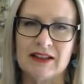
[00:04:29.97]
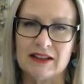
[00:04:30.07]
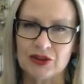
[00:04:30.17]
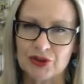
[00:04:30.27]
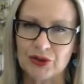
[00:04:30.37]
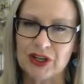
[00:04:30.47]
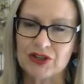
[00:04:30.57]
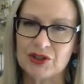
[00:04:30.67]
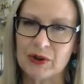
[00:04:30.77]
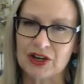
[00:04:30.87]
the trick
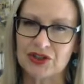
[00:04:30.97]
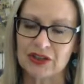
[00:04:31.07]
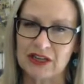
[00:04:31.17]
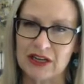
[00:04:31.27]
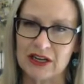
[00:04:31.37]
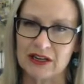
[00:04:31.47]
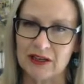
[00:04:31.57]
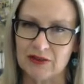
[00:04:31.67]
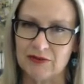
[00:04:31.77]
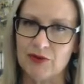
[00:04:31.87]
to actually
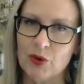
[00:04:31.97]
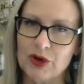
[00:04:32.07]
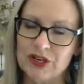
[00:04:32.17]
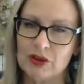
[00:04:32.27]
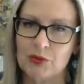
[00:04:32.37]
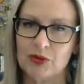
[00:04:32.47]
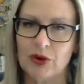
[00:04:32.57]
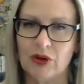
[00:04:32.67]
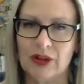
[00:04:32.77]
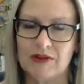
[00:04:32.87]
avoiding the
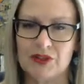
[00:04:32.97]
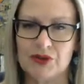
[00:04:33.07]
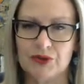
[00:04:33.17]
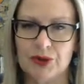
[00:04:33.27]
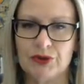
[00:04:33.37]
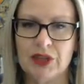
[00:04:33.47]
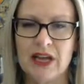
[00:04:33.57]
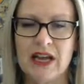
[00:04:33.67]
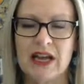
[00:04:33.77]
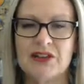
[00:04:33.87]
parole evidence rule
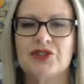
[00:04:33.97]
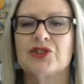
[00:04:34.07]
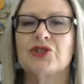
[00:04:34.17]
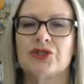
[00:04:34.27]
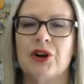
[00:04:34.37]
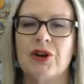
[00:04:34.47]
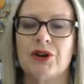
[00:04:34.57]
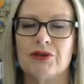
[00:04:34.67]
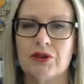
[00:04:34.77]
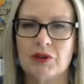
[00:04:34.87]
is to show
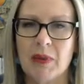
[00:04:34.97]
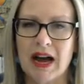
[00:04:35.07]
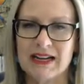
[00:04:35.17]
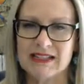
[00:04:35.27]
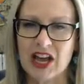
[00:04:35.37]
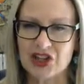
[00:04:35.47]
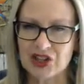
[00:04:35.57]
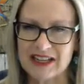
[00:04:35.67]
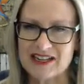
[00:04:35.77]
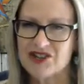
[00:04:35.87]
that the parties
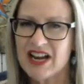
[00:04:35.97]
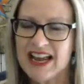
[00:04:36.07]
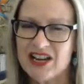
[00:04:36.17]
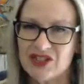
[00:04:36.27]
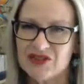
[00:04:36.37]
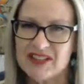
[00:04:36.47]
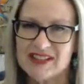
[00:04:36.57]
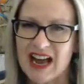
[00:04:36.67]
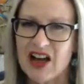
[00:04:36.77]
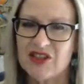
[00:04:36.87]
actually intended
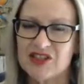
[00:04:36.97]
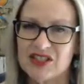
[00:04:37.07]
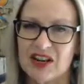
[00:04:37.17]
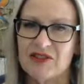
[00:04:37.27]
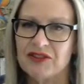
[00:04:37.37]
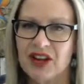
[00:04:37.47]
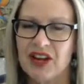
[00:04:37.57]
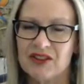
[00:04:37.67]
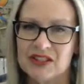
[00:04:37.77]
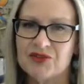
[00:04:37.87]
this other stuff
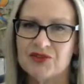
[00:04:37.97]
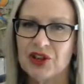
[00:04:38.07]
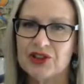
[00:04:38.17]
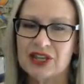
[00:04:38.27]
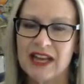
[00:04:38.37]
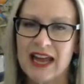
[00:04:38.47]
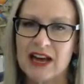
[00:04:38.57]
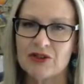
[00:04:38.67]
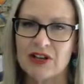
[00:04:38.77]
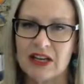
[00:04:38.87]
that's floating
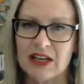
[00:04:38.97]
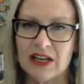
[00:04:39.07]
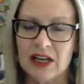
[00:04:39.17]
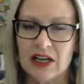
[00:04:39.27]
out there